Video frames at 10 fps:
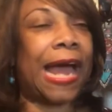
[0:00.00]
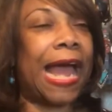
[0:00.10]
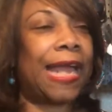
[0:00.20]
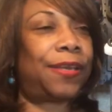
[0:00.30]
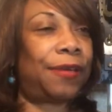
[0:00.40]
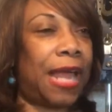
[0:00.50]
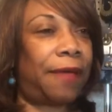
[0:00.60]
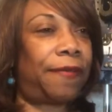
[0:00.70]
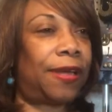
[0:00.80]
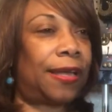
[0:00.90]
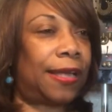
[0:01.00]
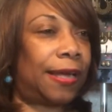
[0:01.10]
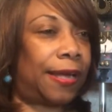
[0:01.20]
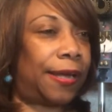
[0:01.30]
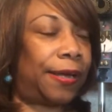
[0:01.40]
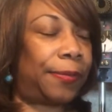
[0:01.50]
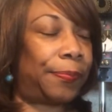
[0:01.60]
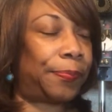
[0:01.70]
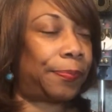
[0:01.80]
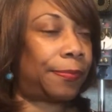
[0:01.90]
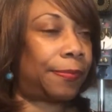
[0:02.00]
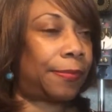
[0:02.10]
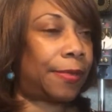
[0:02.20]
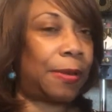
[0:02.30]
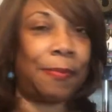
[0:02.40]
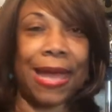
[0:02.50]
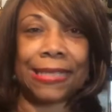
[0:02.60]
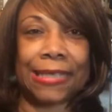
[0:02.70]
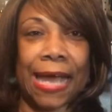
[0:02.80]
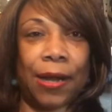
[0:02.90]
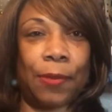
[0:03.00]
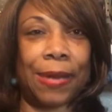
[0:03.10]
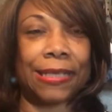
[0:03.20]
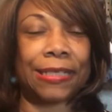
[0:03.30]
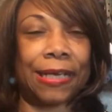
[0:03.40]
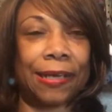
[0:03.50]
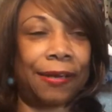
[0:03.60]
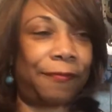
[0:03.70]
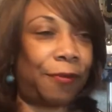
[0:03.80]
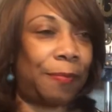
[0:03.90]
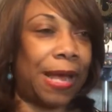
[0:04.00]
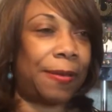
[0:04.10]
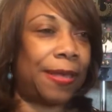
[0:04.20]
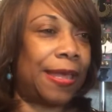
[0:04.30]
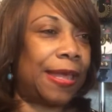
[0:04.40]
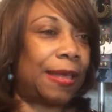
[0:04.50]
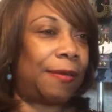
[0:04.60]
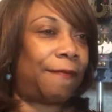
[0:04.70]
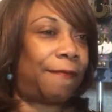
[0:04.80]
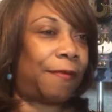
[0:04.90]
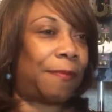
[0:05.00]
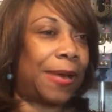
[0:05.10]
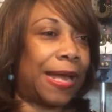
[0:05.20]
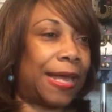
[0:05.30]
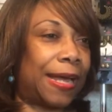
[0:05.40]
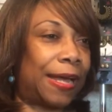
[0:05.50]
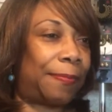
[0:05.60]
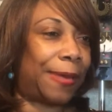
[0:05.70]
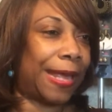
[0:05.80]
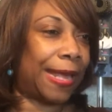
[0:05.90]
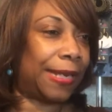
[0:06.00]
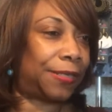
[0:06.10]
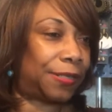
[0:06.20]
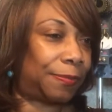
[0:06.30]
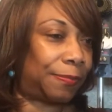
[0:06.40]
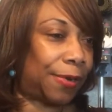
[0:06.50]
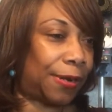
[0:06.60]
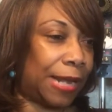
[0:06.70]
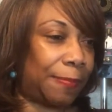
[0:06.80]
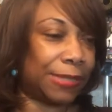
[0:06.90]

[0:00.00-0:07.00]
I do have a mascot on my chat for my page. Her name is